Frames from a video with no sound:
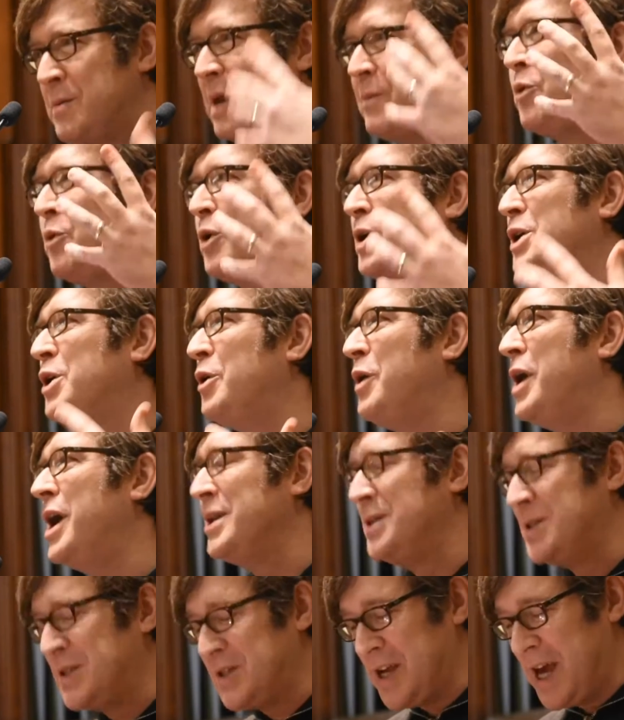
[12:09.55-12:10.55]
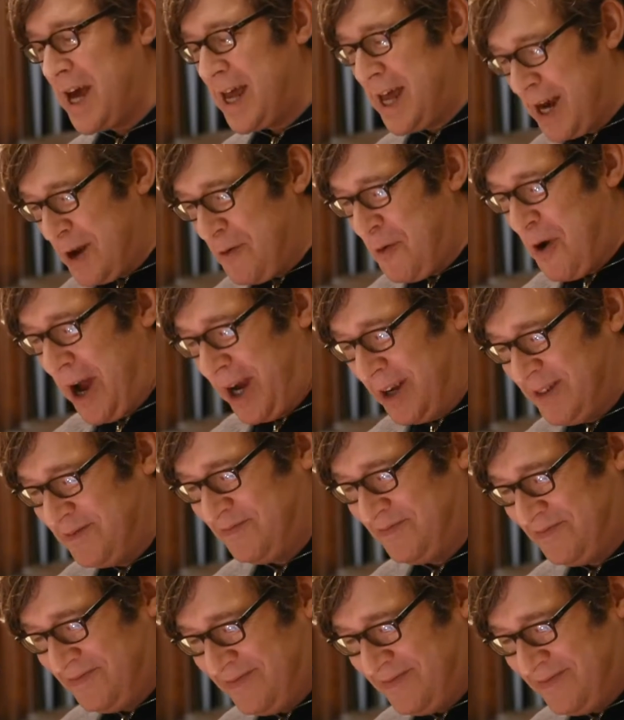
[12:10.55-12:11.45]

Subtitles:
but I'm going to go ahead and say it anyway.